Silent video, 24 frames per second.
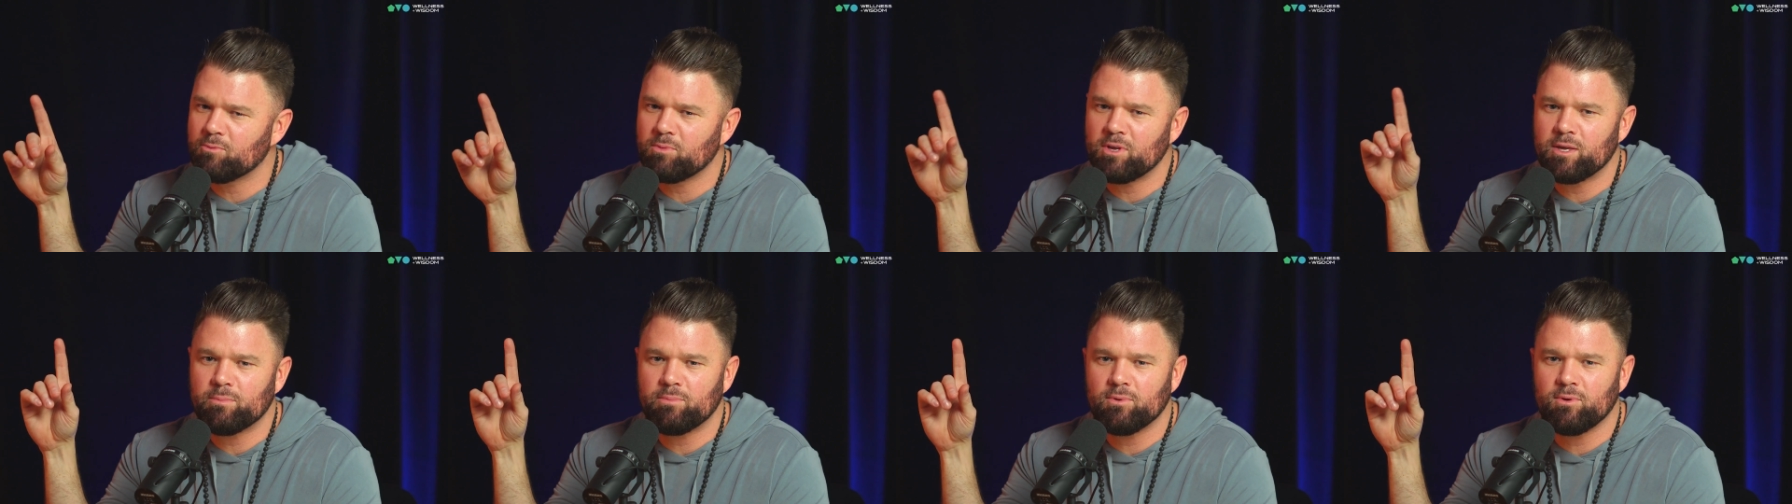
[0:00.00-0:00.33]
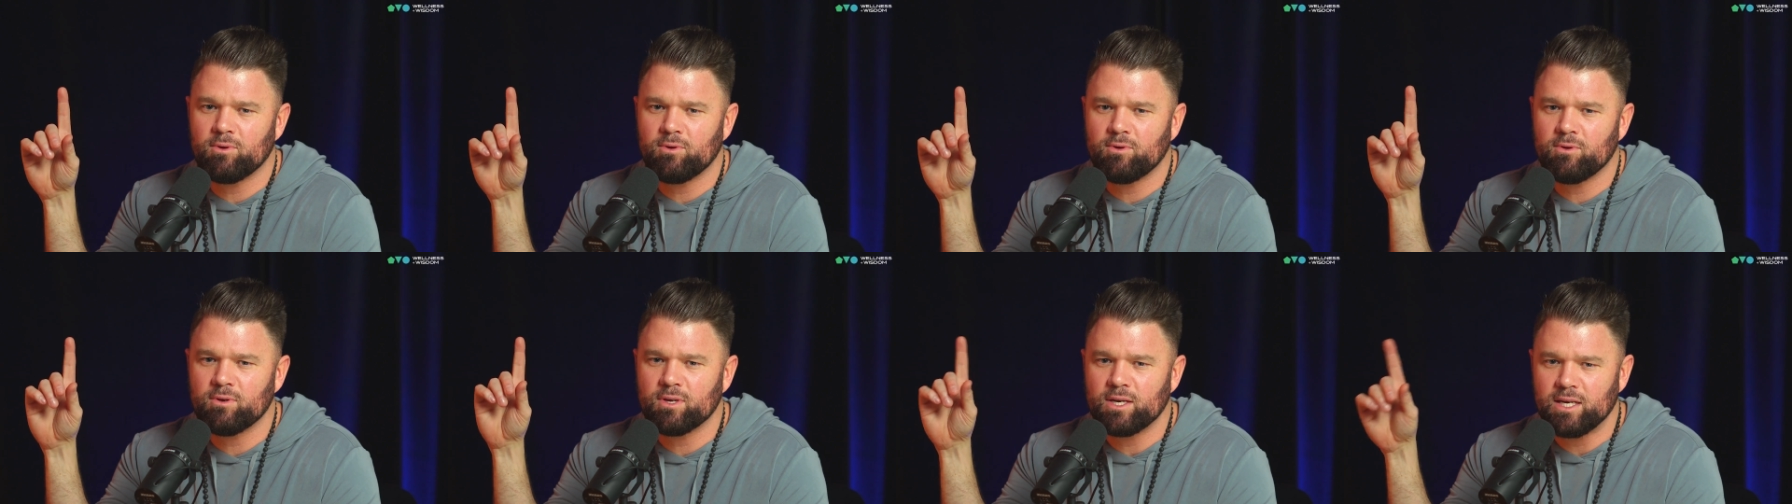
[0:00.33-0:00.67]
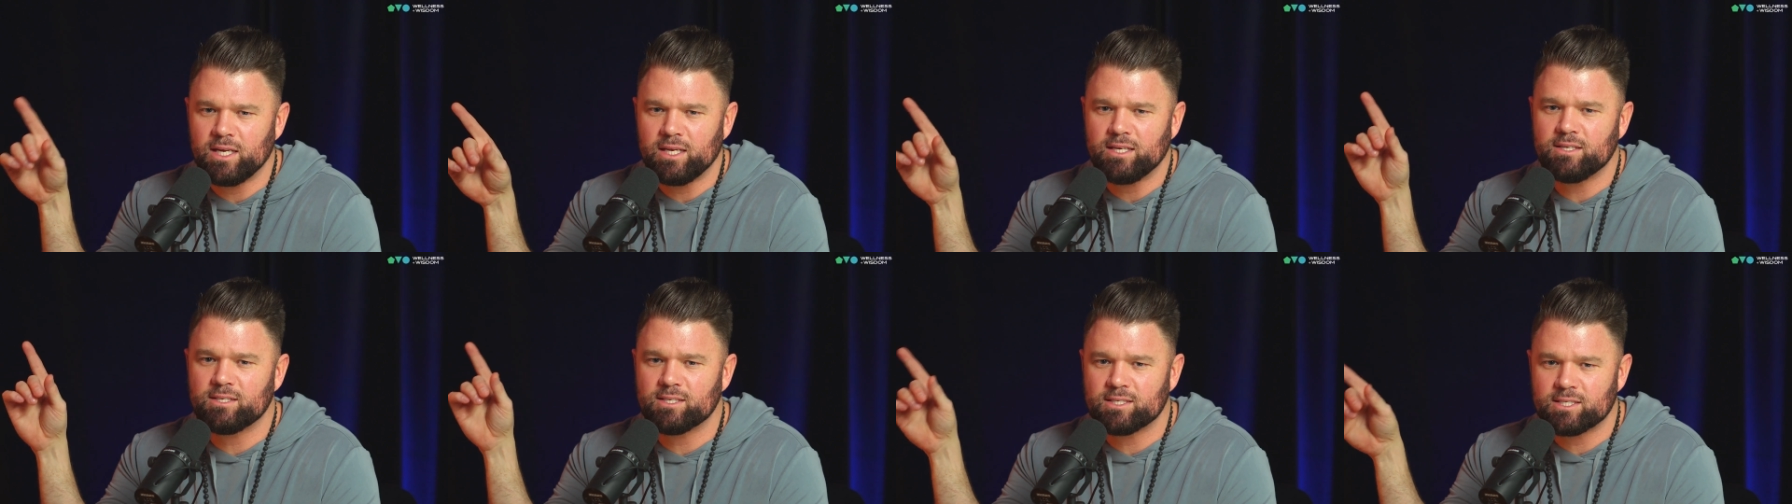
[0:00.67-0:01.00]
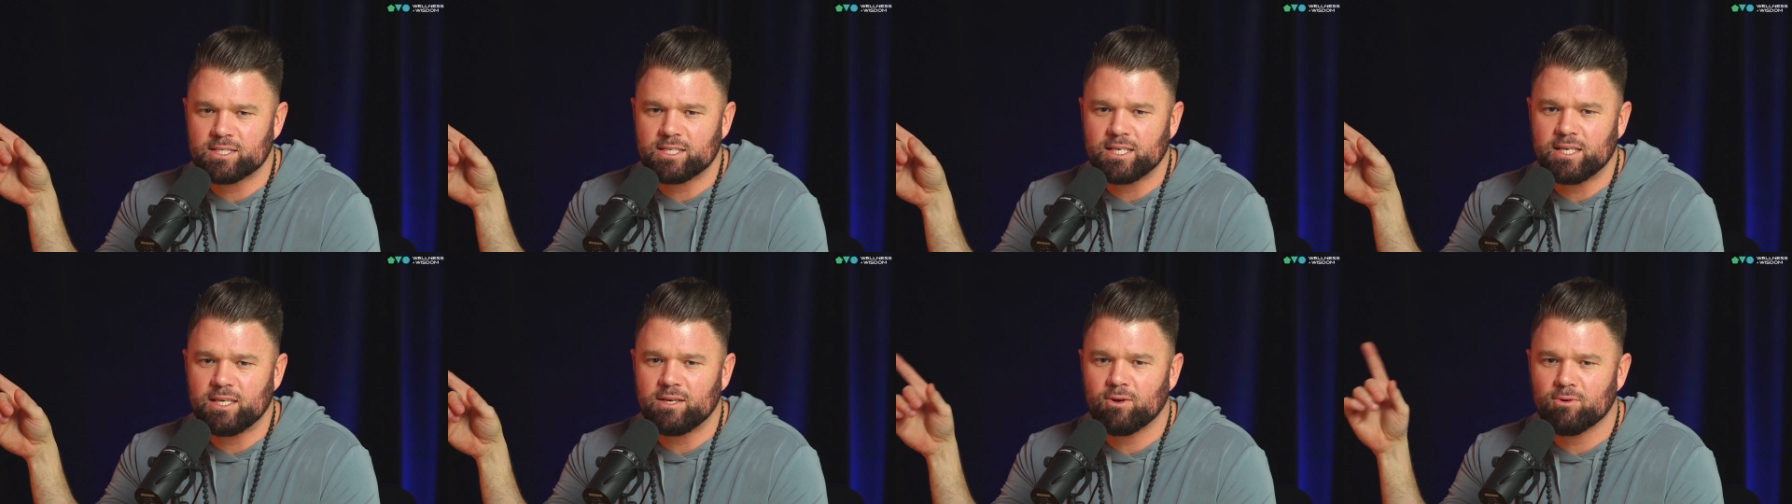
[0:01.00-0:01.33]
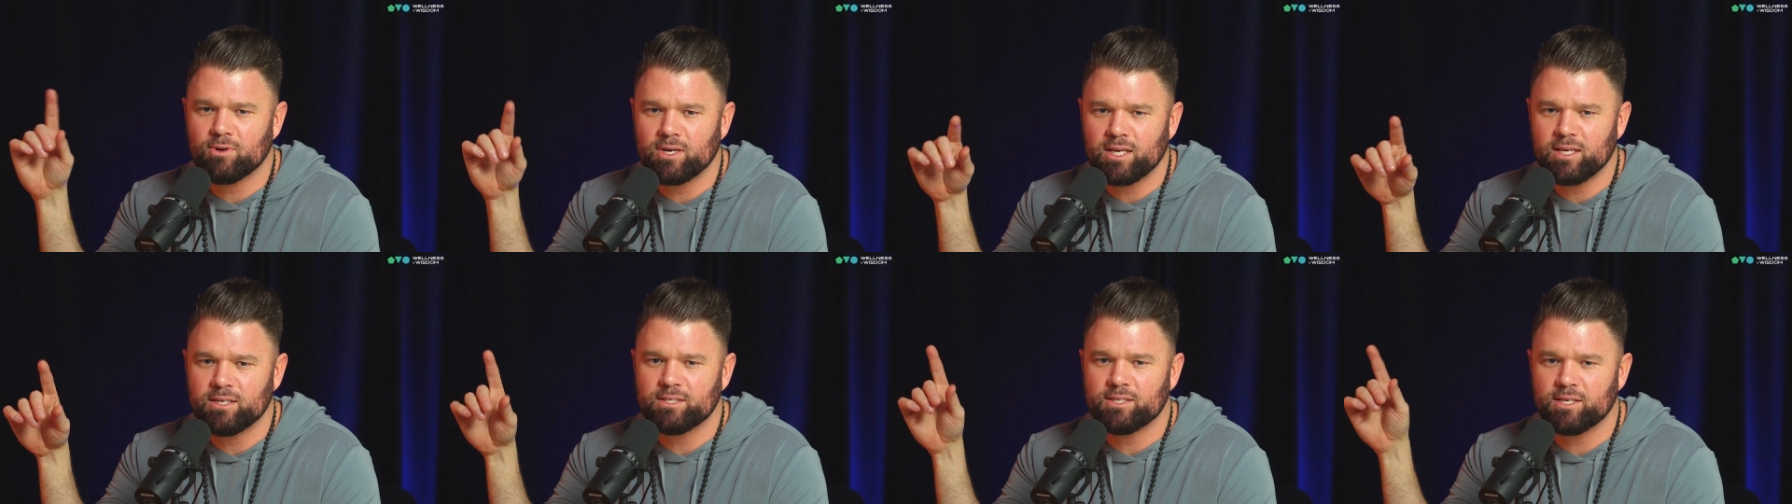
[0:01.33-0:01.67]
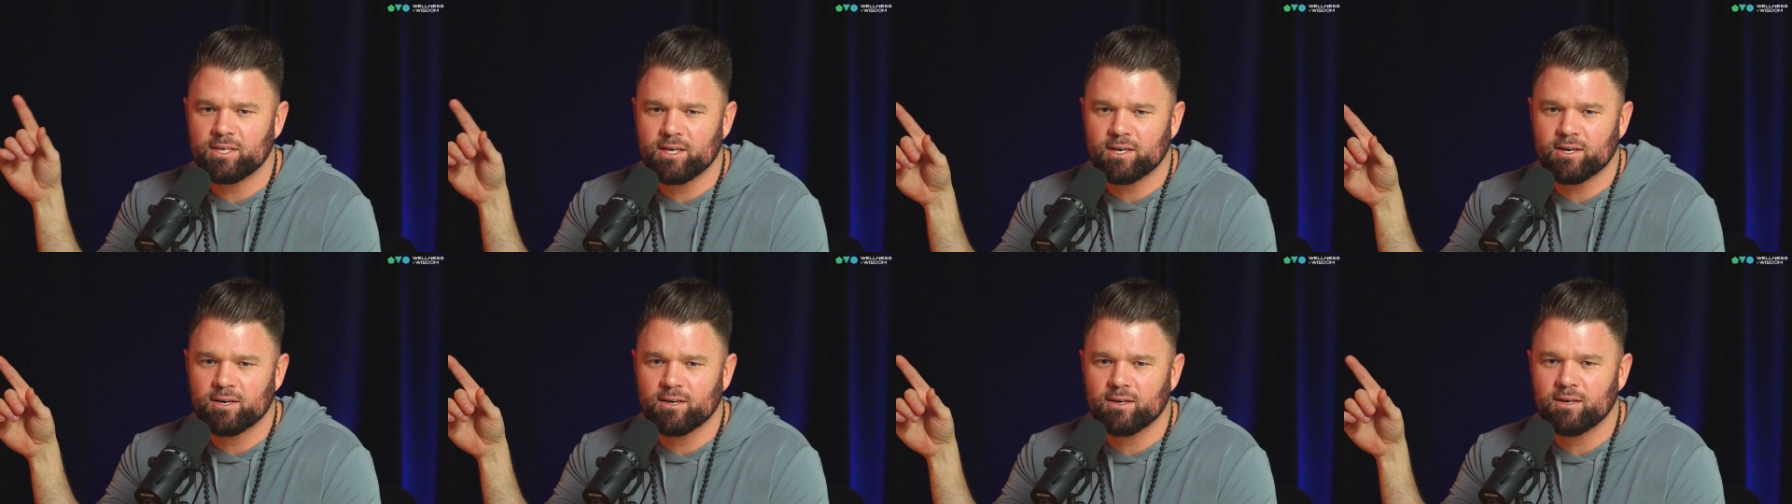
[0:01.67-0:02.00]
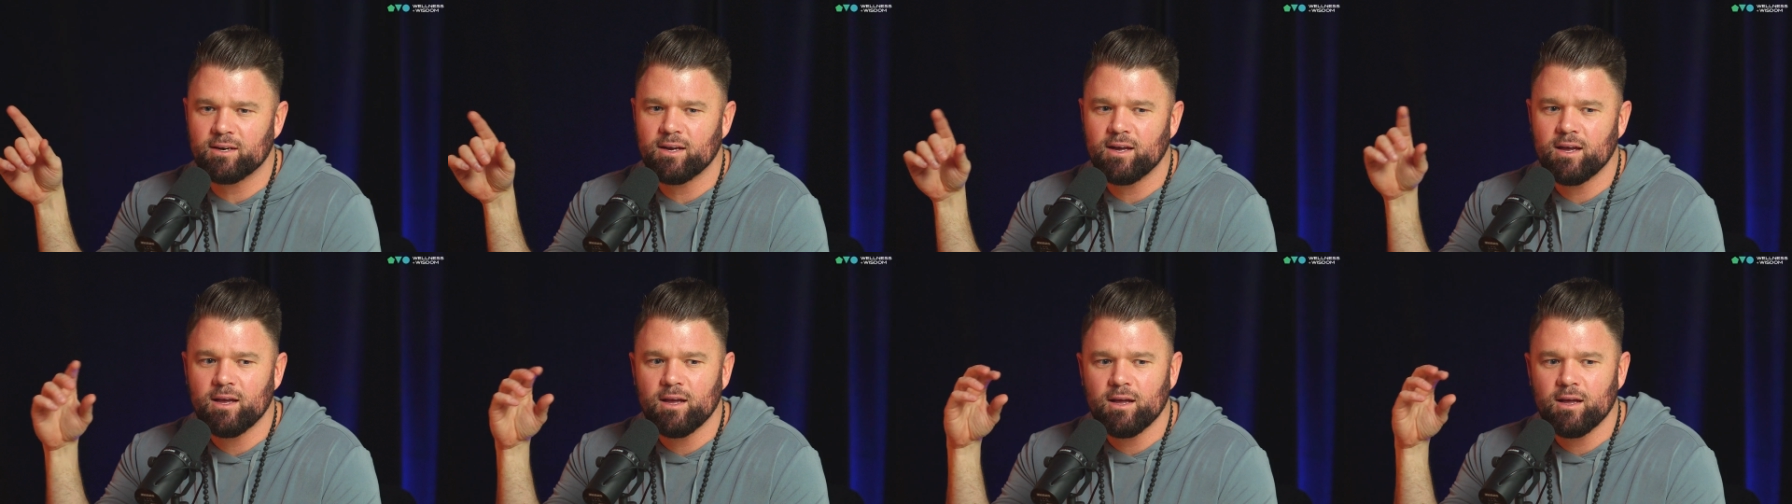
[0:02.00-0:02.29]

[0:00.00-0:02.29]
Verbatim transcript: people need to see or need to hear.